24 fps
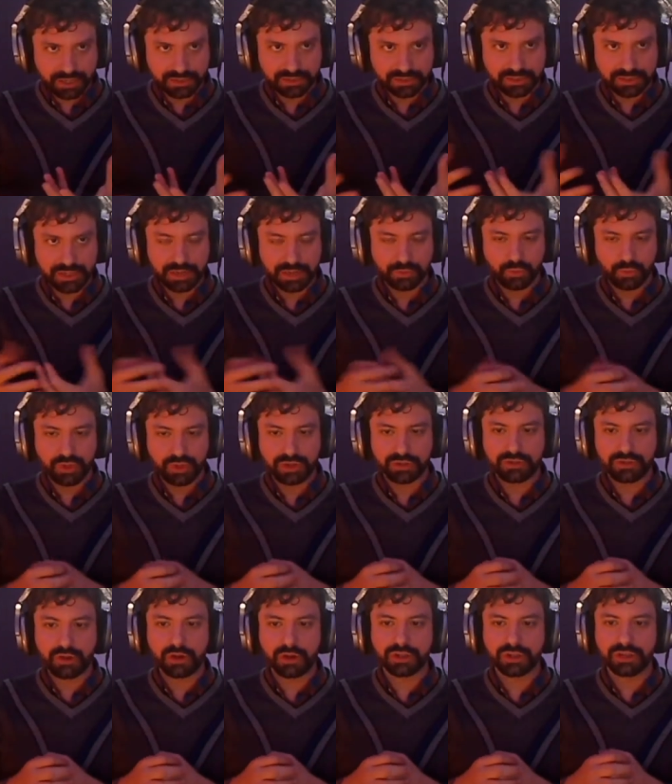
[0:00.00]
Then we are
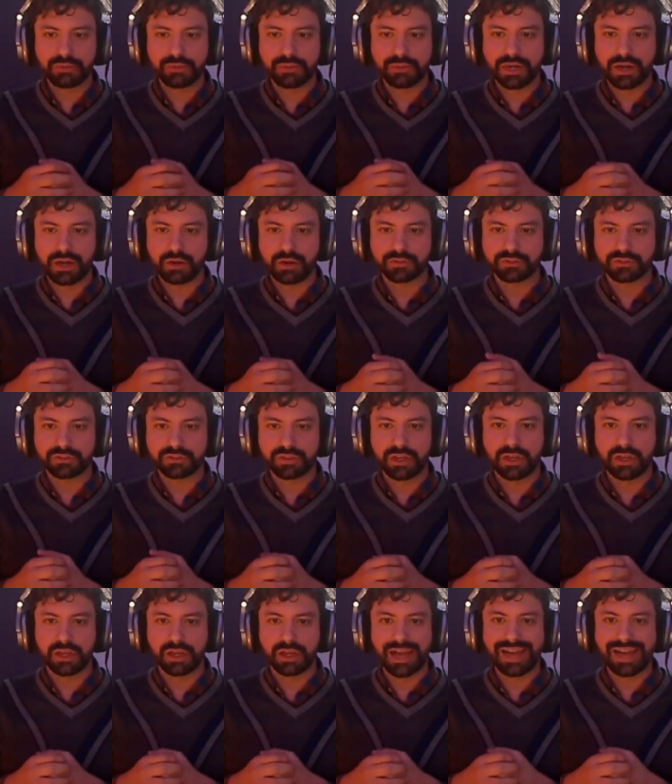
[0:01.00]
talking about
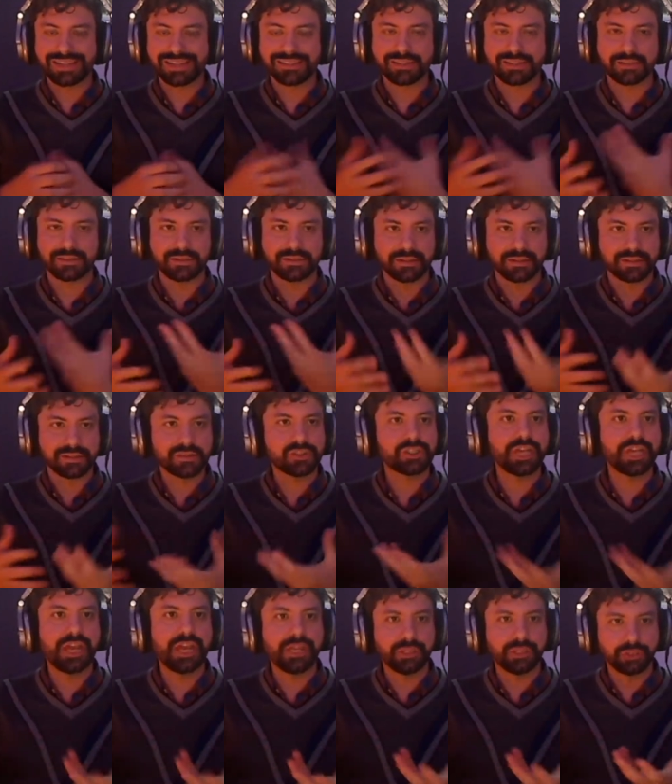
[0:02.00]
uh, asset
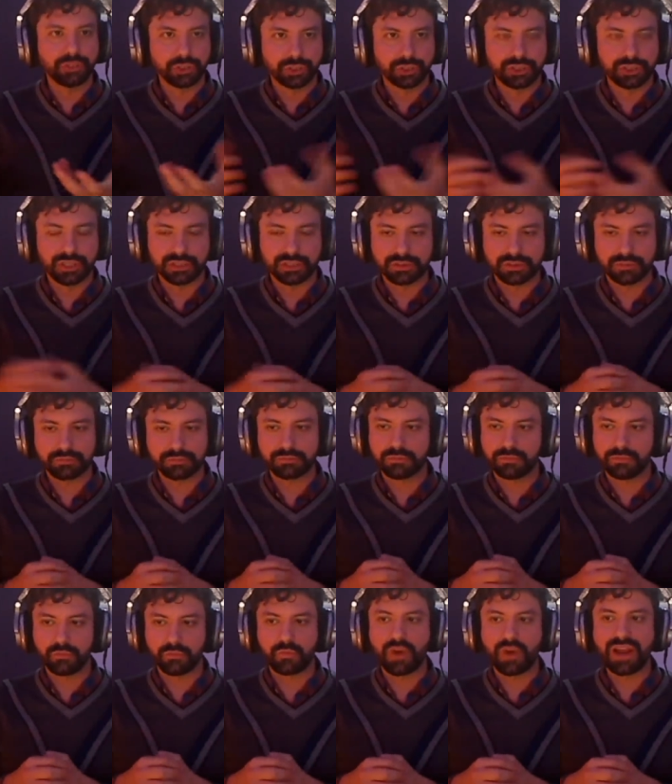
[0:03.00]
exchange that
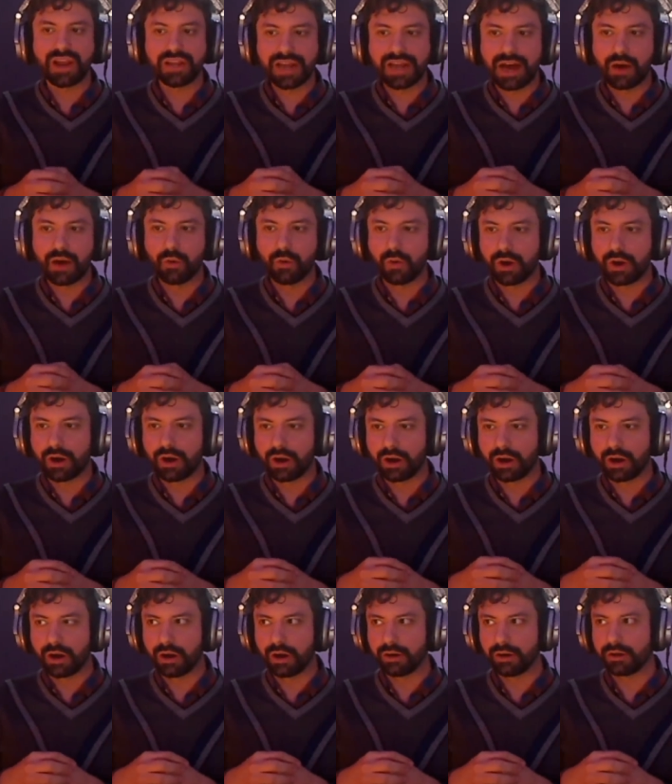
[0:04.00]
right now
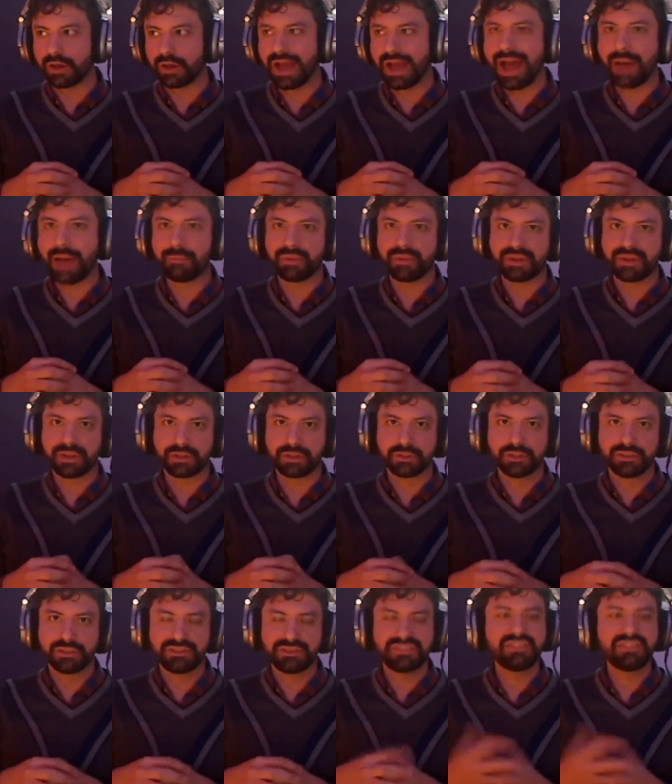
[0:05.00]
are happening
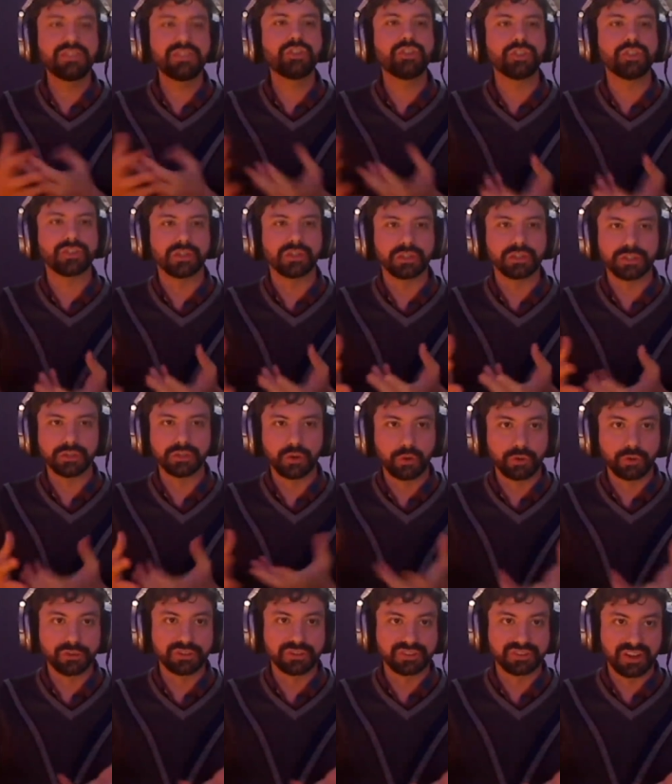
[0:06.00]
digitally
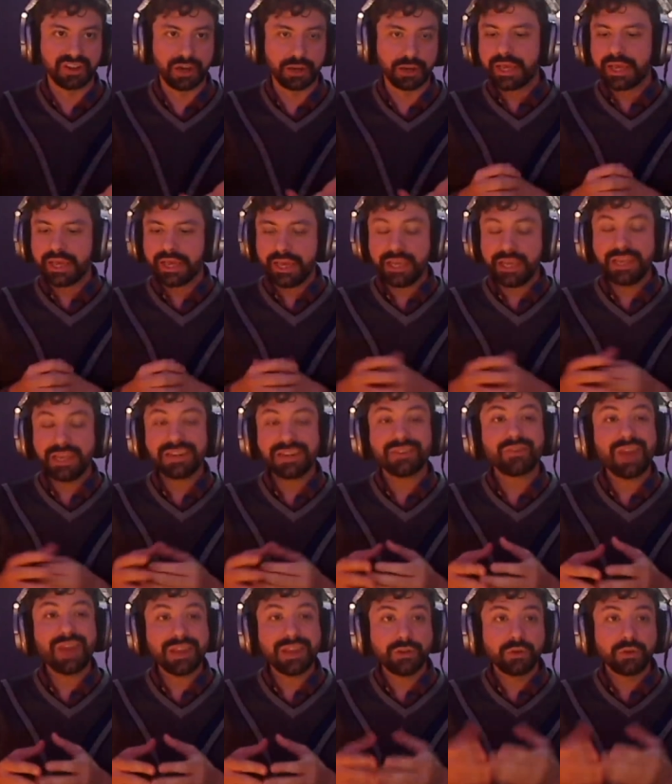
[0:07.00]
all the time in a
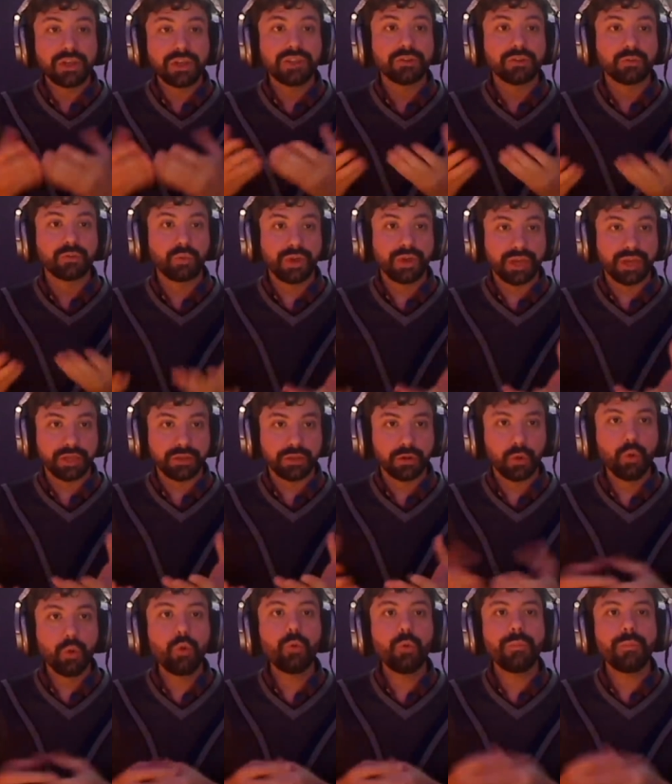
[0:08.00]
regulated way.
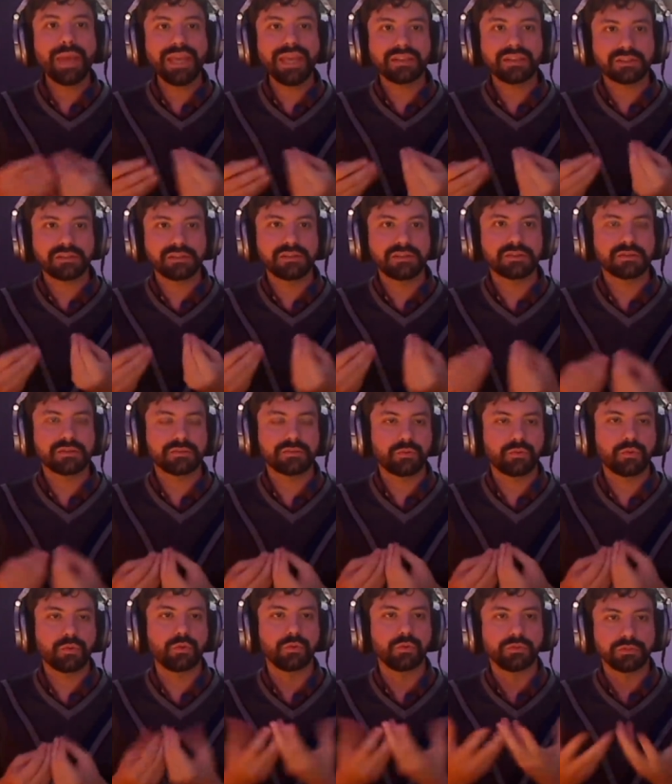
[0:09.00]
Who makes these
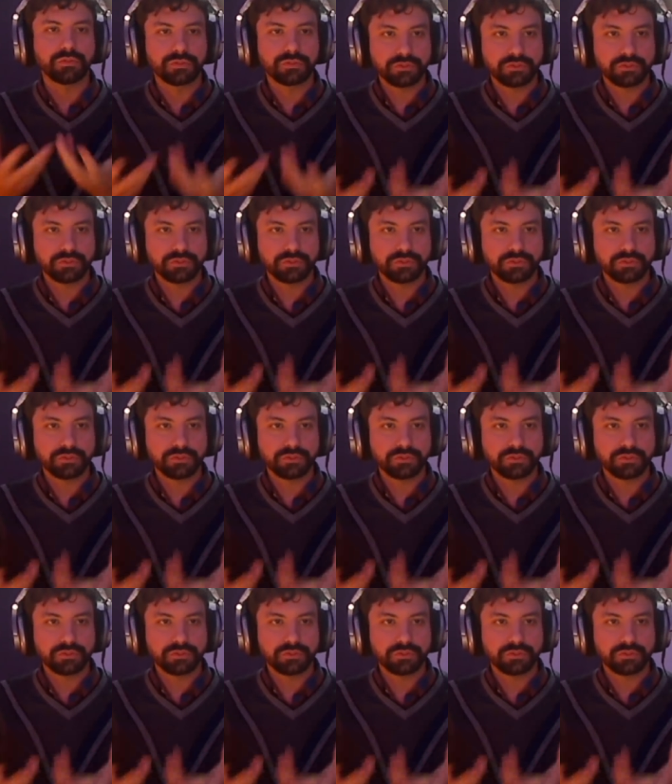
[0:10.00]
rules?